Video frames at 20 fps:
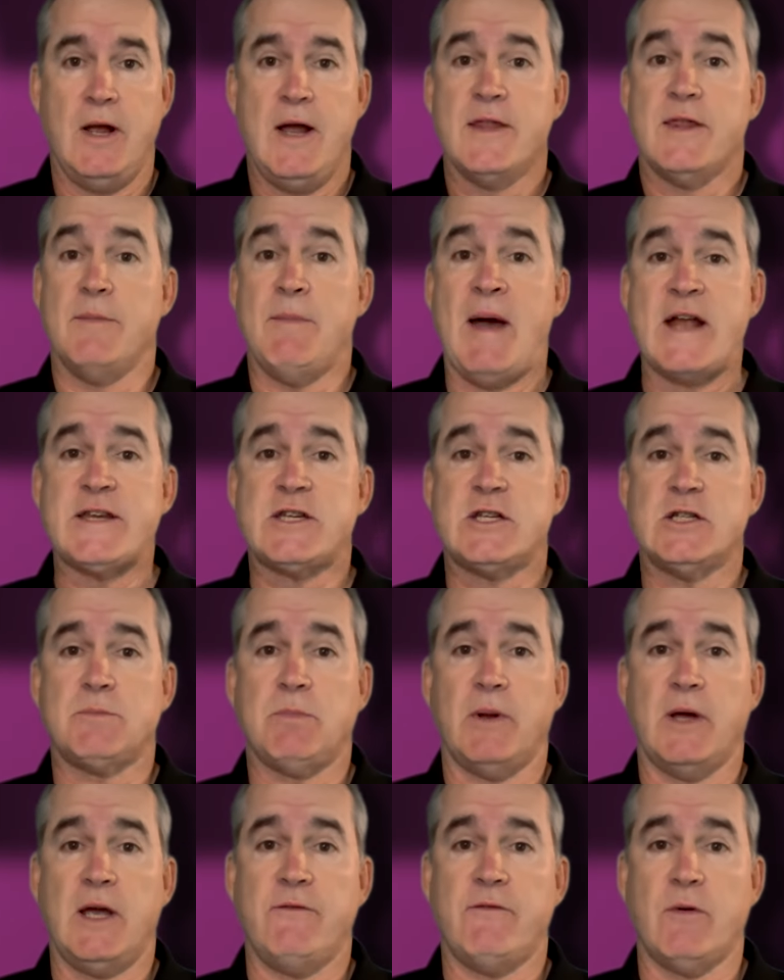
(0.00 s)
The matches
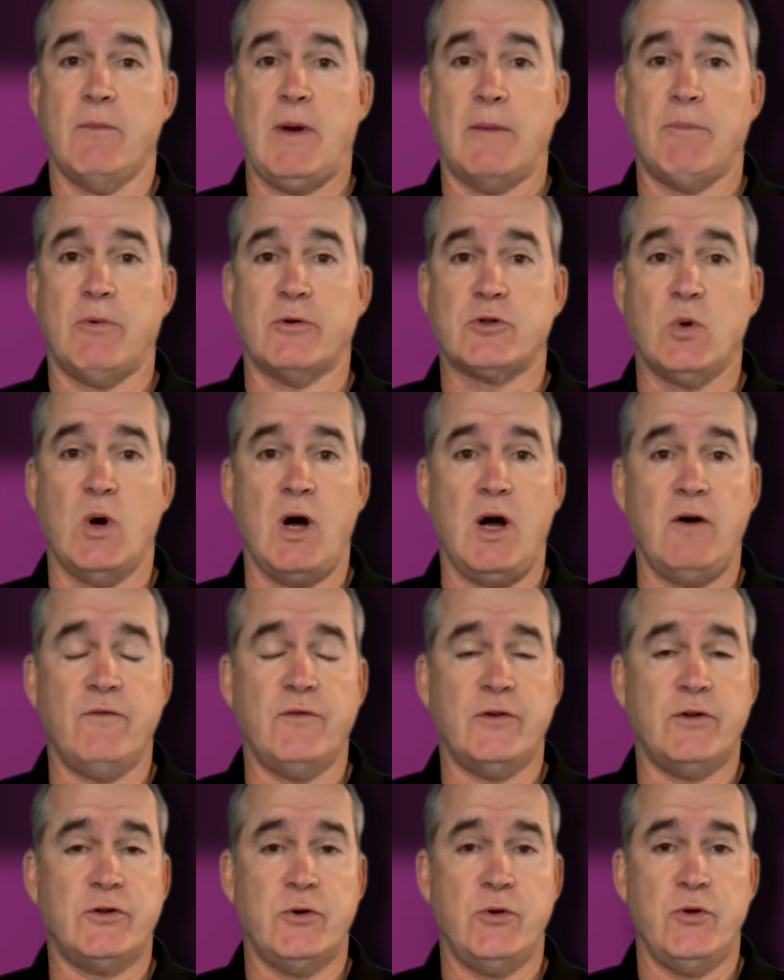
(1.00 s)
played from April
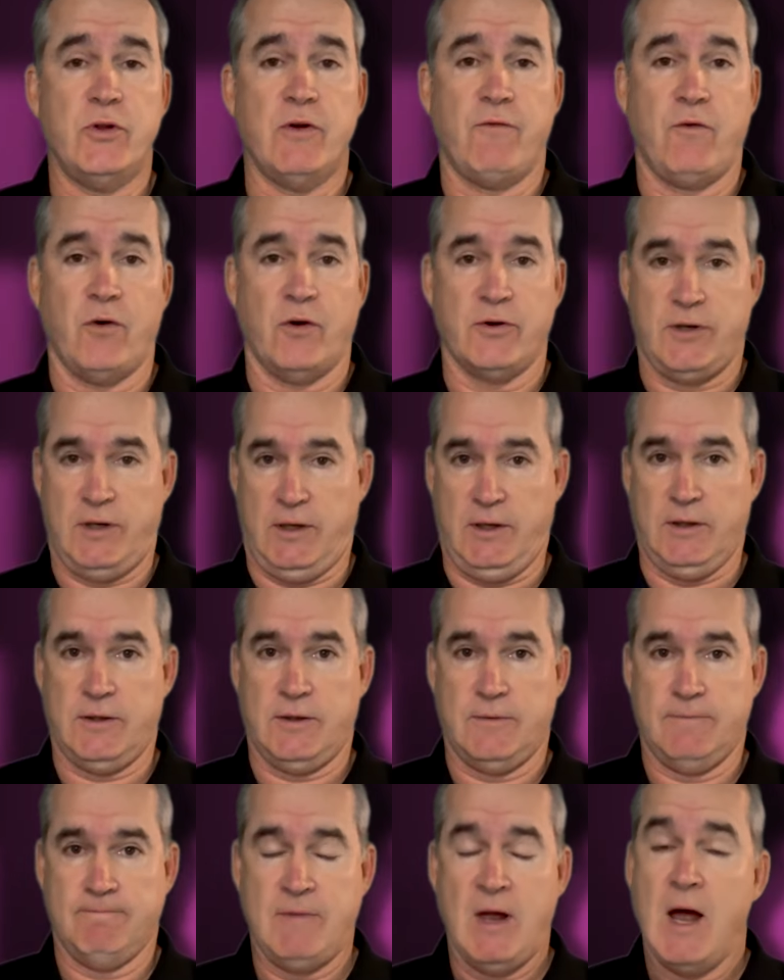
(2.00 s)
12th to the 14th.